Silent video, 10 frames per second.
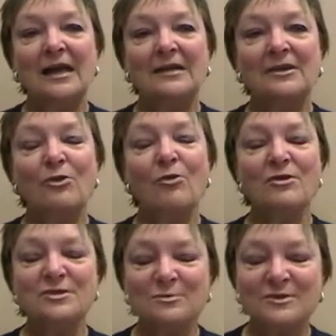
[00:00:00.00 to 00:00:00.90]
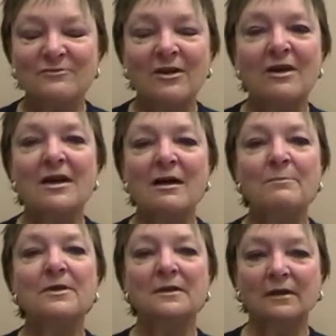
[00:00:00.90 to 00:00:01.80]
The course was very
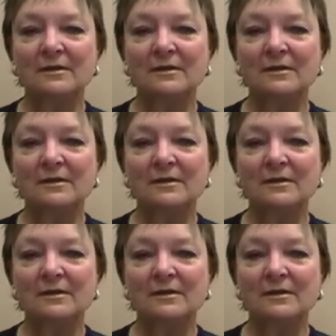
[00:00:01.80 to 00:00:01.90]
uphill,